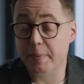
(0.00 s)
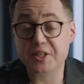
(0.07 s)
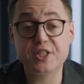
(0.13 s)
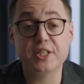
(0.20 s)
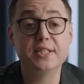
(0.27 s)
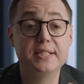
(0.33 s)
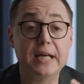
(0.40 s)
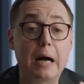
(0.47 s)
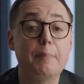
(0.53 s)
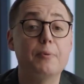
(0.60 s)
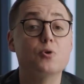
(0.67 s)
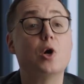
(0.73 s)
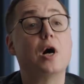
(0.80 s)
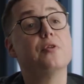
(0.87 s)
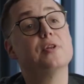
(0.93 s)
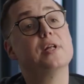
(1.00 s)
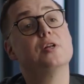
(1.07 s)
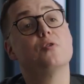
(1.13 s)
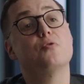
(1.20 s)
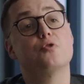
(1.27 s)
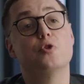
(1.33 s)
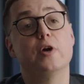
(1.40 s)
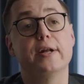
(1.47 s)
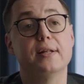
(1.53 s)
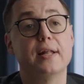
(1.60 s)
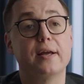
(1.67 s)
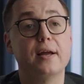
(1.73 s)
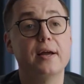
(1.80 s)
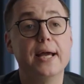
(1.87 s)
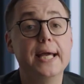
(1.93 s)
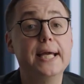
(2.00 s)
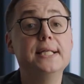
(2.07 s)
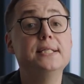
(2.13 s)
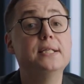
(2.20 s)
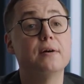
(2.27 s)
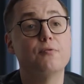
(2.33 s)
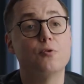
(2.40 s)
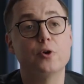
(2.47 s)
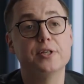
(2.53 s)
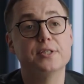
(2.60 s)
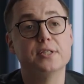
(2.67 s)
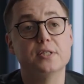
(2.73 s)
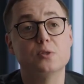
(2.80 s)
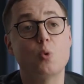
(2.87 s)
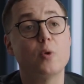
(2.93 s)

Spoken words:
much set up around letter of credit. Like India, for instance, is